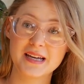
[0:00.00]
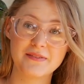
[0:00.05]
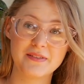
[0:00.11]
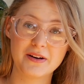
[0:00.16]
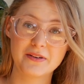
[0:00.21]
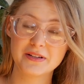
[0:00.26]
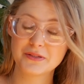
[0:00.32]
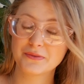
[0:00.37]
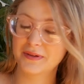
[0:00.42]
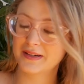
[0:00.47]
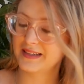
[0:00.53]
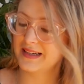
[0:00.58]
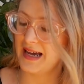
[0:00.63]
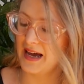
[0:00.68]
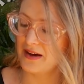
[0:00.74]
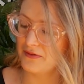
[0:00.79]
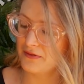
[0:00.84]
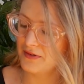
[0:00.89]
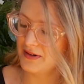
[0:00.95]
I've always wanted to
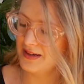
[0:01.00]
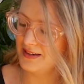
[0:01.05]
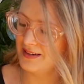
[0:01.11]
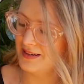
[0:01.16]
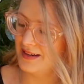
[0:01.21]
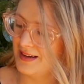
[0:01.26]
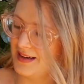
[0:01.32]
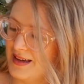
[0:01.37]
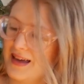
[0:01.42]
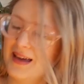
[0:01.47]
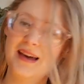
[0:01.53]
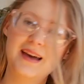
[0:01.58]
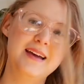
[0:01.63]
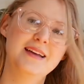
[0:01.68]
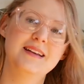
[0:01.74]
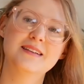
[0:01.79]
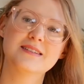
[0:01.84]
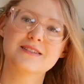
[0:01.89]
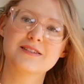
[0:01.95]
have one,
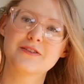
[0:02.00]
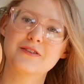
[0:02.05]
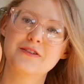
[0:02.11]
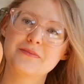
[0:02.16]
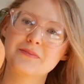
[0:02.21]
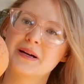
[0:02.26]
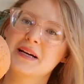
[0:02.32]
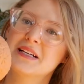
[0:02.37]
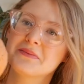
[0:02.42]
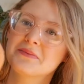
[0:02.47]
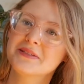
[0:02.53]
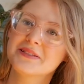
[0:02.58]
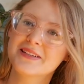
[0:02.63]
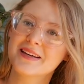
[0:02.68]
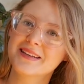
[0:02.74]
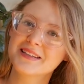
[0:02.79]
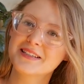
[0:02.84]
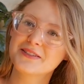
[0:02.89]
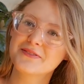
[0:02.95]
and so when my husband
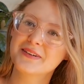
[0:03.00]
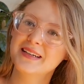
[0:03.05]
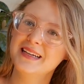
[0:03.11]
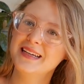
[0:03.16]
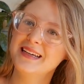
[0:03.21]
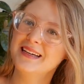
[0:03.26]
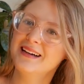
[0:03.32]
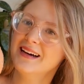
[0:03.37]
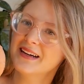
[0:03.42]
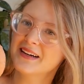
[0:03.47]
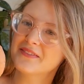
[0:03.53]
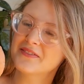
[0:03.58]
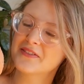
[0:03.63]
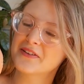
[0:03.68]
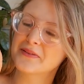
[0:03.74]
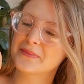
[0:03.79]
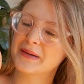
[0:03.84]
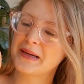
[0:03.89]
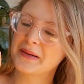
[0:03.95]
saw this one, he got it
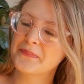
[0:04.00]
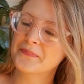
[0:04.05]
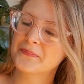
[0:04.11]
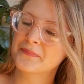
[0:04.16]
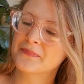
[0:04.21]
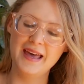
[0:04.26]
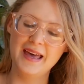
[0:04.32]
for me.